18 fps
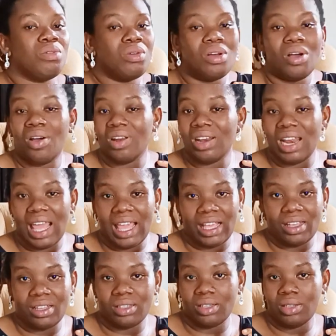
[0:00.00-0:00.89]

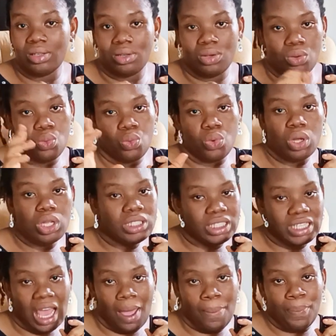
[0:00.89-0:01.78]
Unlike
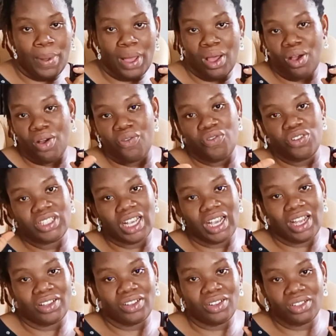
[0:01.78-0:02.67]
one diaper, of which I
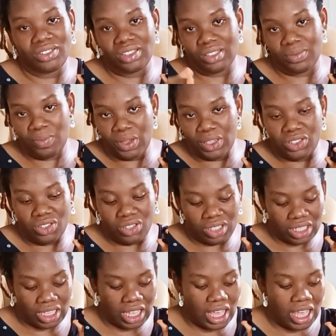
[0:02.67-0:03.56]
cannot
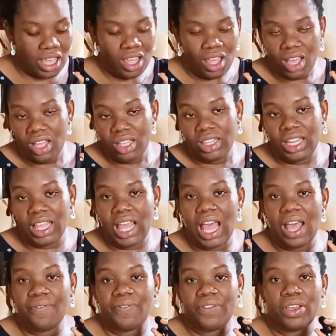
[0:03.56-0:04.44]
mention here, they
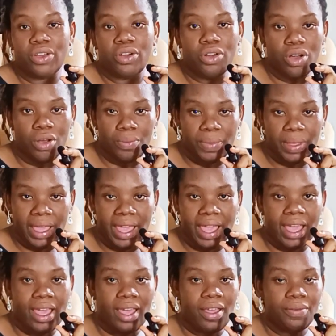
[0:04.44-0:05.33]
have a gum
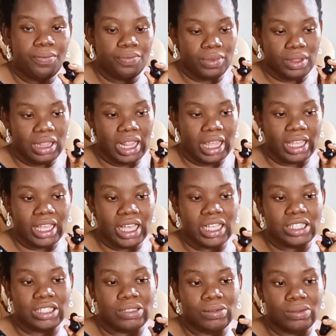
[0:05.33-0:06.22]
here, like
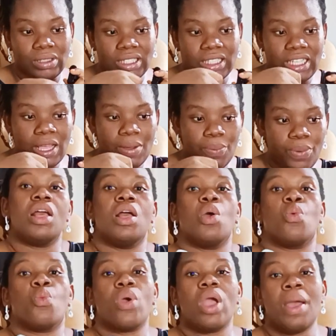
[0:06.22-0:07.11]
a sellotape,
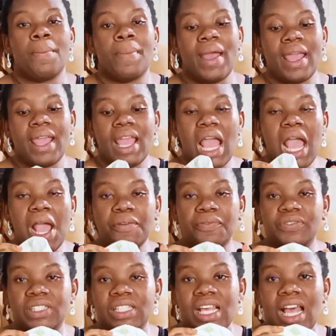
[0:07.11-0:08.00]
whereby
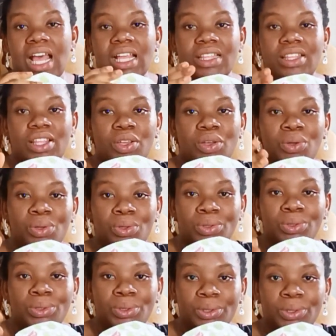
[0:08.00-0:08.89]
after the
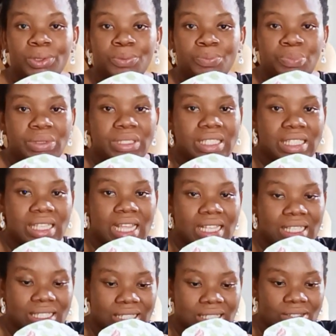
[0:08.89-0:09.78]
whole
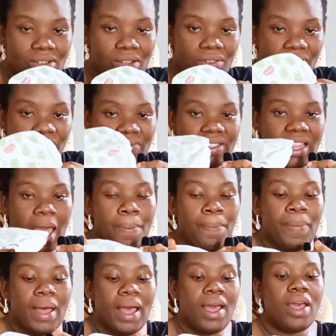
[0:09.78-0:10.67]
business of
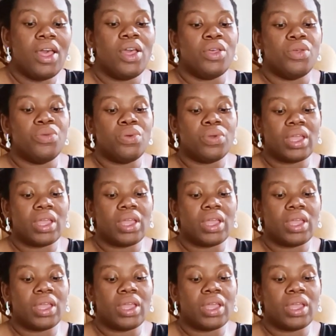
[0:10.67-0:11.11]
diaper, you